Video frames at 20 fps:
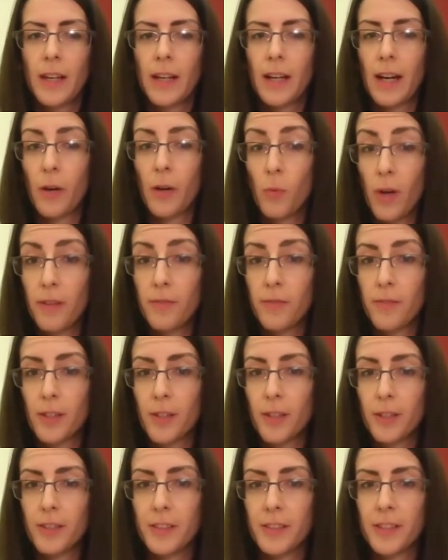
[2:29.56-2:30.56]

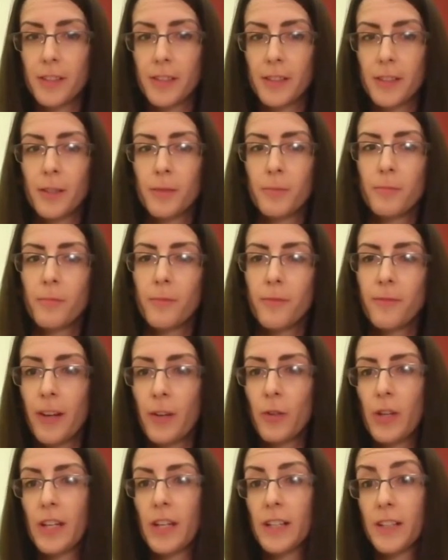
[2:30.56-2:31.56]
However, the
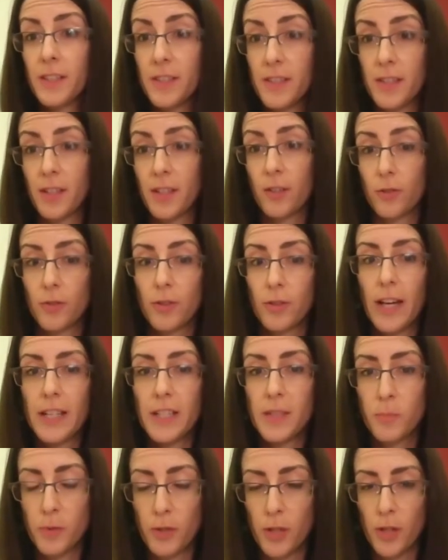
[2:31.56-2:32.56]
very
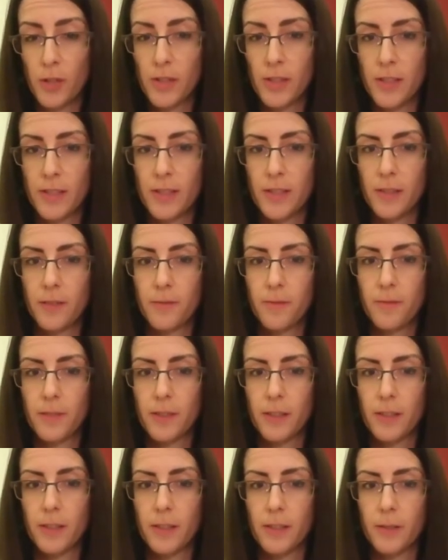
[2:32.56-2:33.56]
unsynchronized process
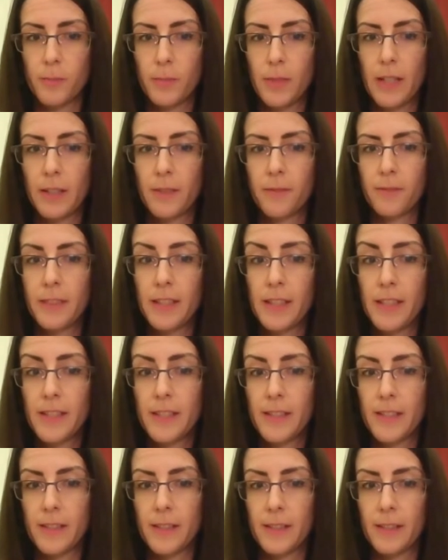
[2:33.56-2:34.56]
of
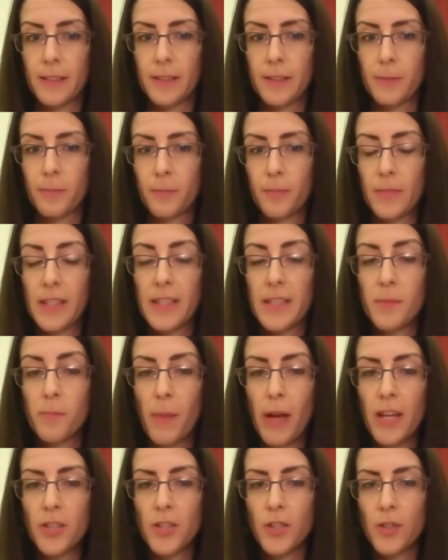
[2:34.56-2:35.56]
these
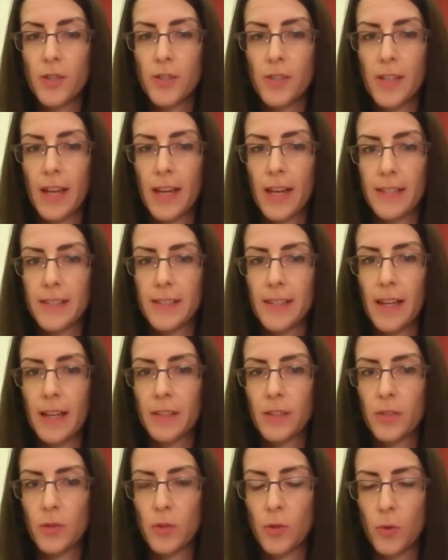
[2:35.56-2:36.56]
measures has
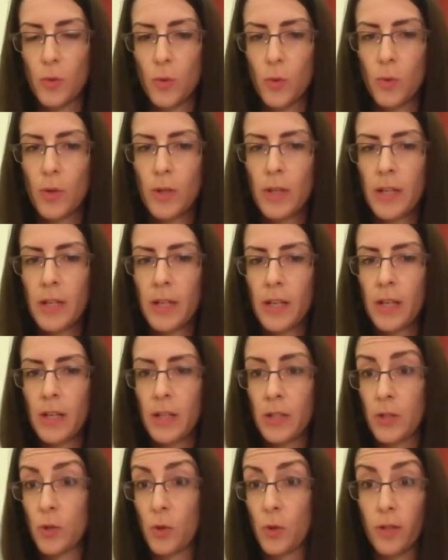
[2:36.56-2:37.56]
led to
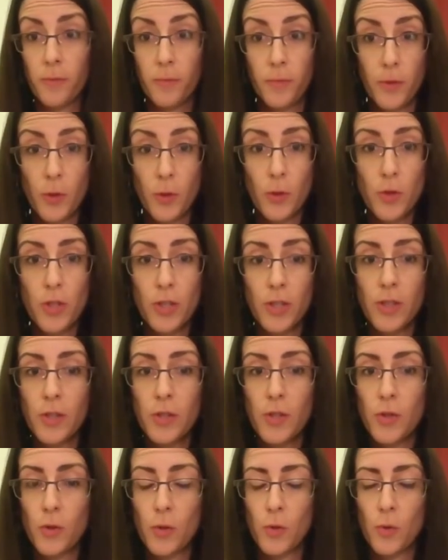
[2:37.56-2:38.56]

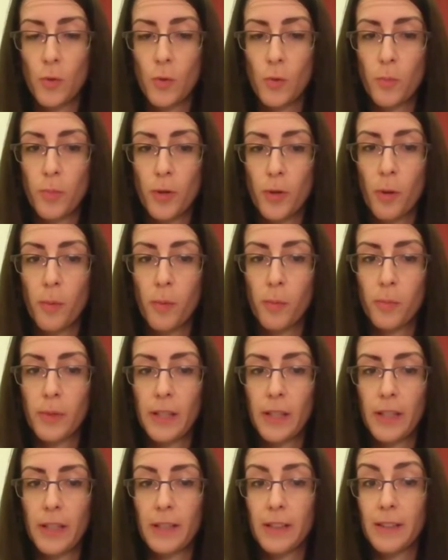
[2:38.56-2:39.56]
confusion, to
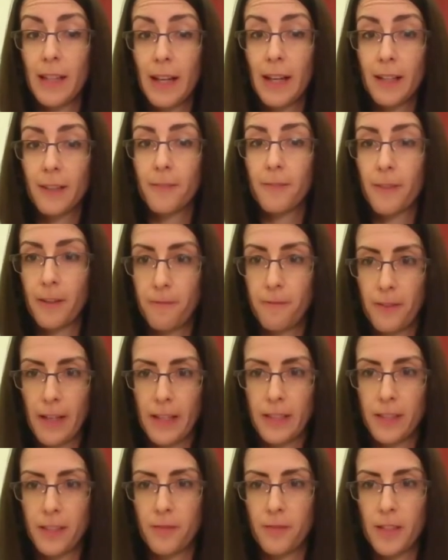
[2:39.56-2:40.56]
probably lack of
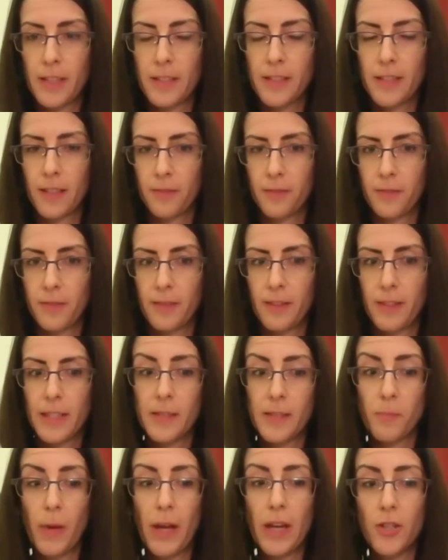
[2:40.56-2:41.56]
effectiveness of
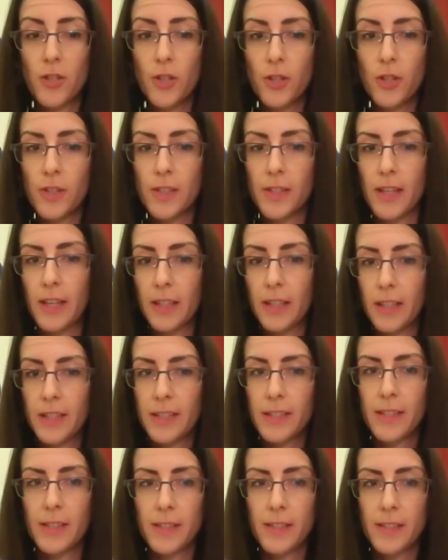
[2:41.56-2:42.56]
these measures, and
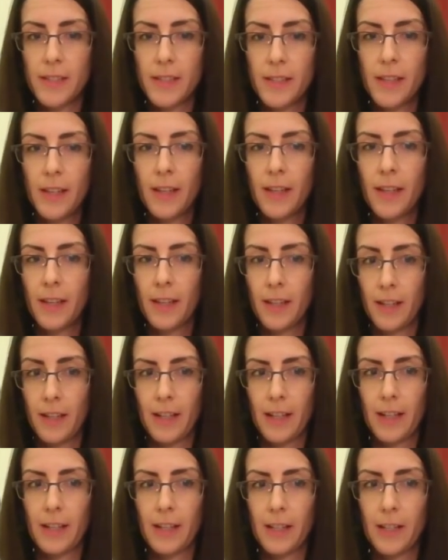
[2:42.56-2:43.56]
this is
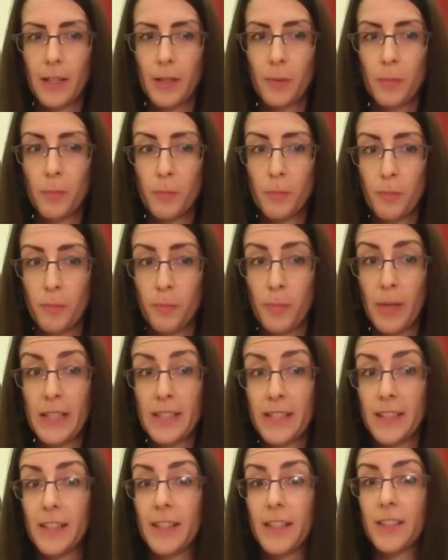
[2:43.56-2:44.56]

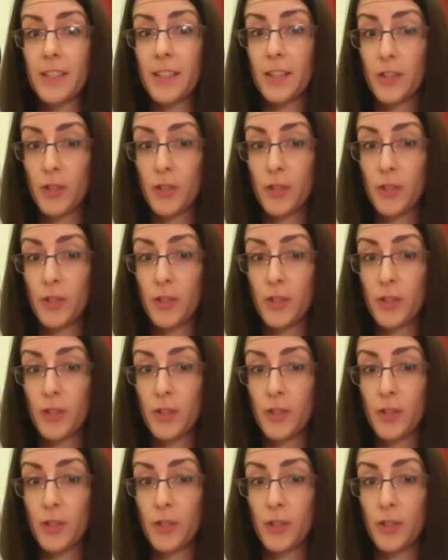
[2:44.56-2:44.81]
basically the